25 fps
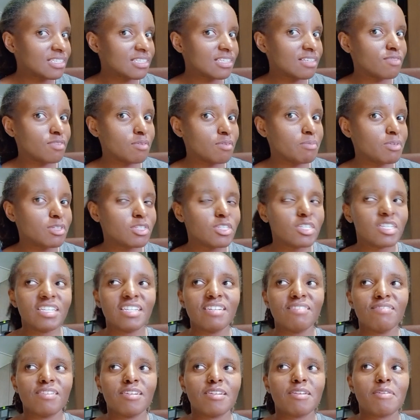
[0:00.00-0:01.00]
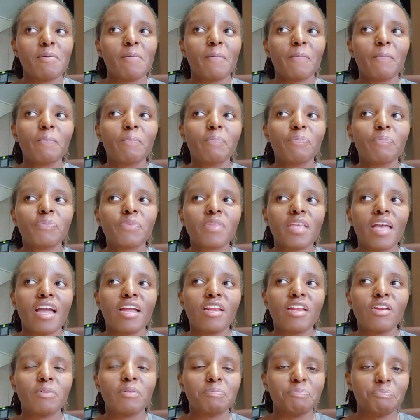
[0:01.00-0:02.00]
for me to live in. I
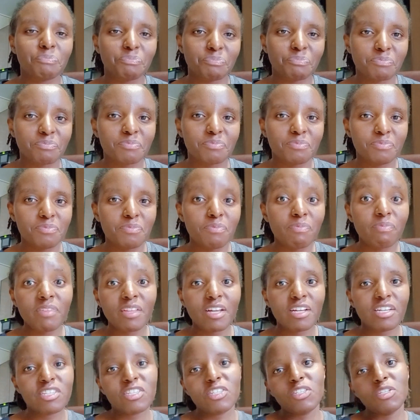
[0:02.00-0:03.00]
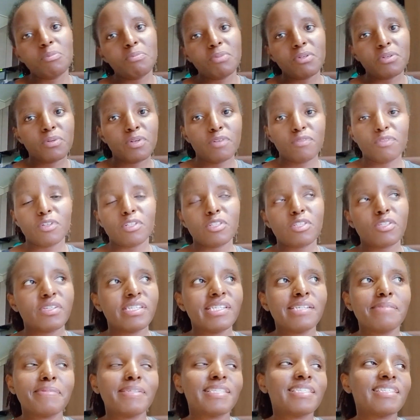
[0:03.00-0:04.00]
know, stupid way of
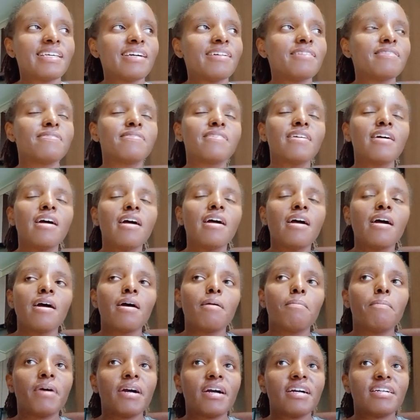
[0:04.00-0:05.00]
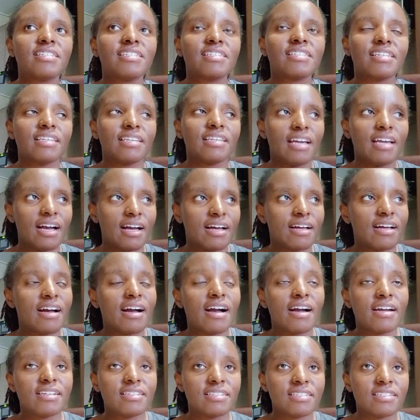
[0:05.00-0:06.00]
consoling myself. But yeah,
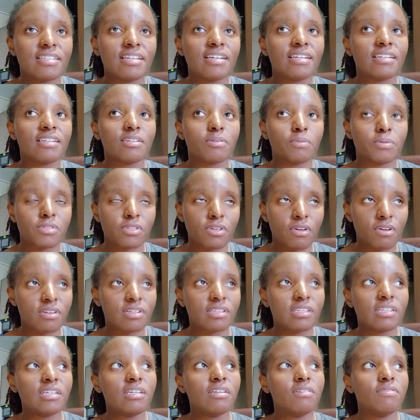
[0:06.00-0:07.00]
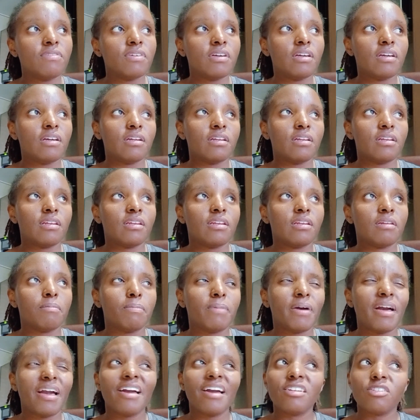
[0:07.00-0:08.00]
I decided I was gonna leave
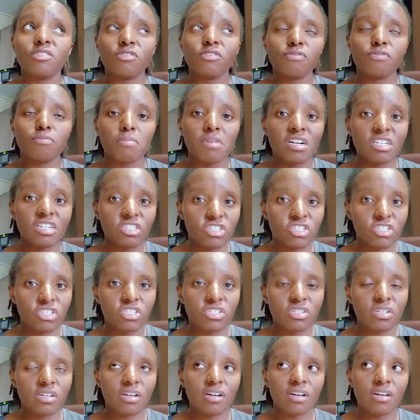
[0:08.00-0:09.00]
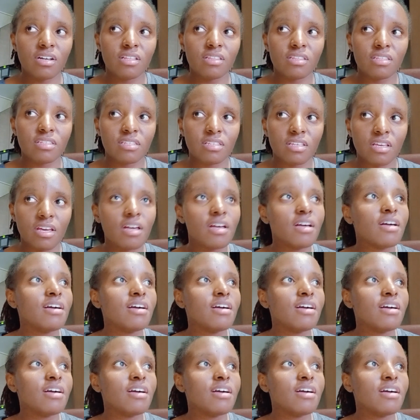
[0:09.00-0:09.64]
by end of March this year,